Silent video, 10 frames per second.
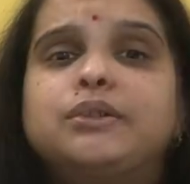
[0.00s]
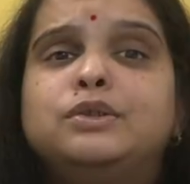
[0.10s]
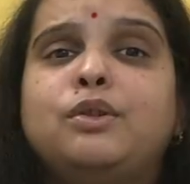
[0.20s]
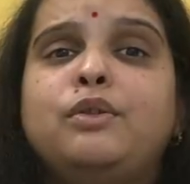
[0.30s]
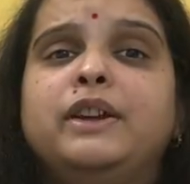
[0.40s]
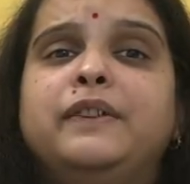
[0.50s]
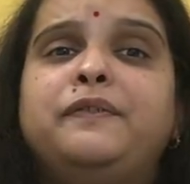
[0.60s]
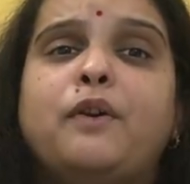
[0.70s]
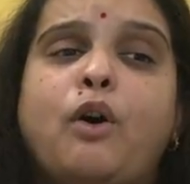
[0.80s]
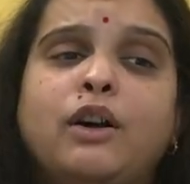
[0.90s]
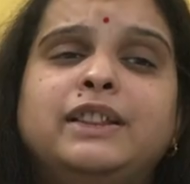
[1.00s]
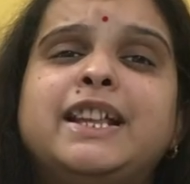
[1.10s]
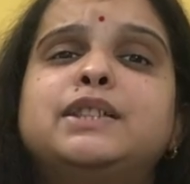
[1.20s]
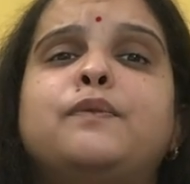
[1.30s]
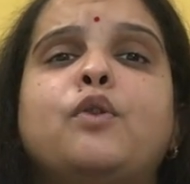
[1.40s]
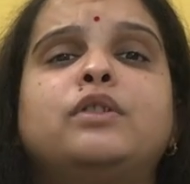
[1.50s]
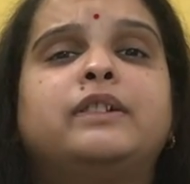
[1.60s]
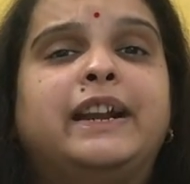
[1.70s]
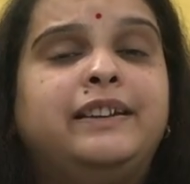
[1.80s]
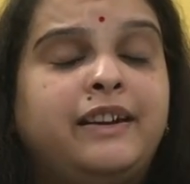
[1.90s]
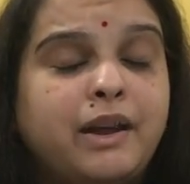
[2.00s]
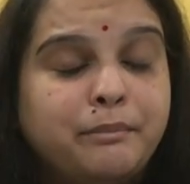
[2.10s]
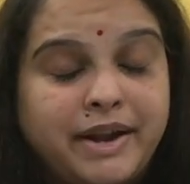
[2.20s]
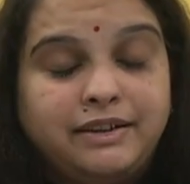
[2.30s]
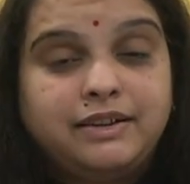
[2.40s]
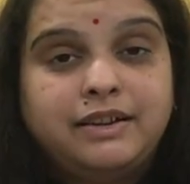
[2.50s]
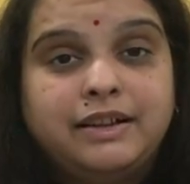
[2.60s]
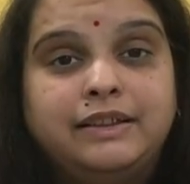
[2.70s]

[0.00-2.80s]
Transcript: So if all these four criteria met,